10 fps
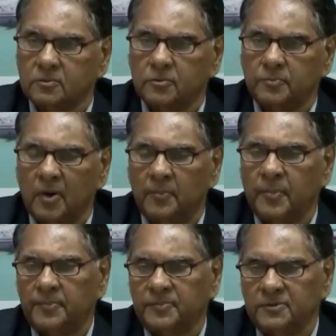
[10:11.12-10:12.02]
to
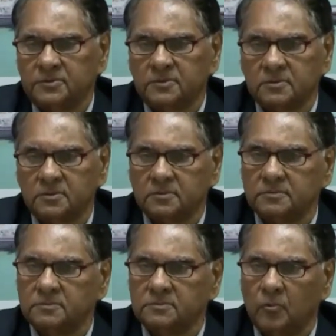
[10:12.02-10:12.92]
pump up this
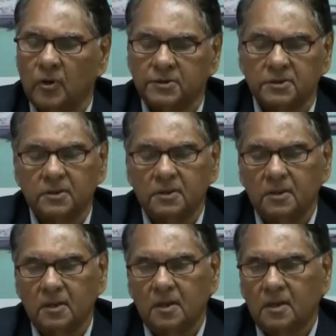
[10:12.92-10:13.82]
water,
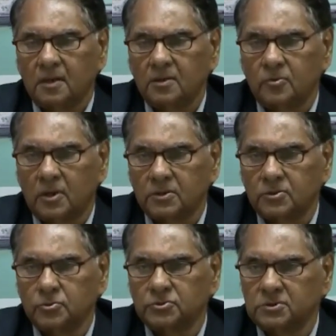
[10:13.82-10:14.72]
you are
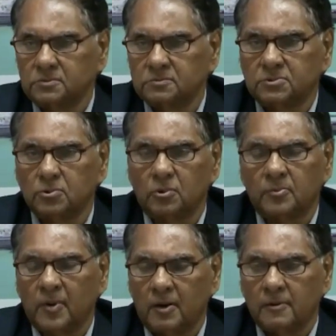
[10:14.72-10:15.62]
using
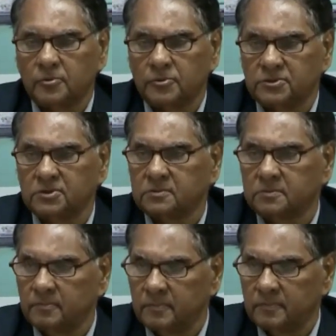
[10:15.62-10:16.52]
solar power, which is
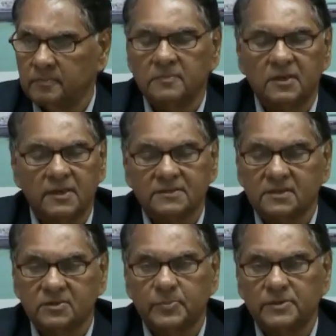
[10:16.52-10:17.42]
less
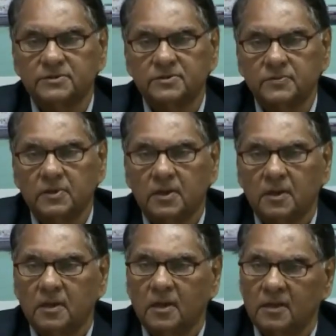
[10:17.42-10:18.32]
expensive,
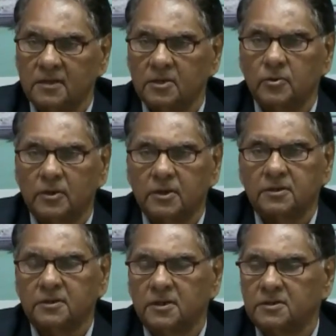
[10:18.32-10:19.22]
and then you are
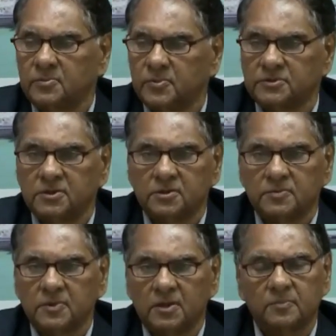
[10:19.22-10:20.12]
getting 80%
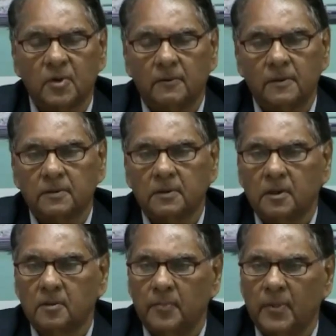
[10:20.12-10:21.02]
of that power
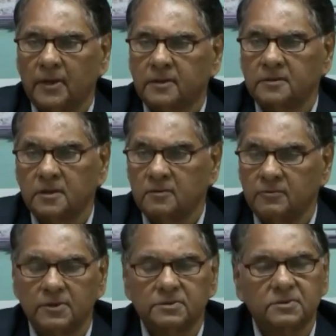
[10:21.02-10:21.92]
back in the
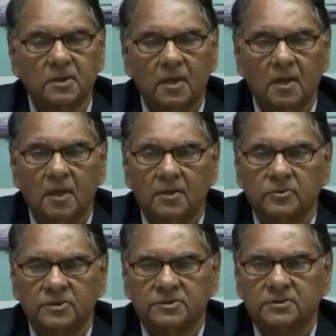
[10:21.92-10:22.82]
evenings.
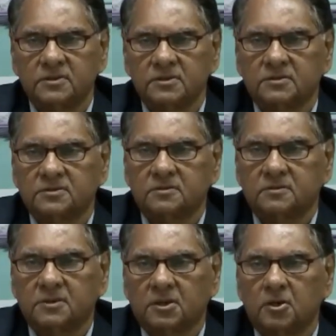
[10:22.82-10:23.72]
So this
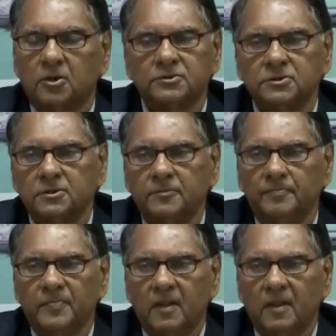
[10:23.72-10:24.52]
technology,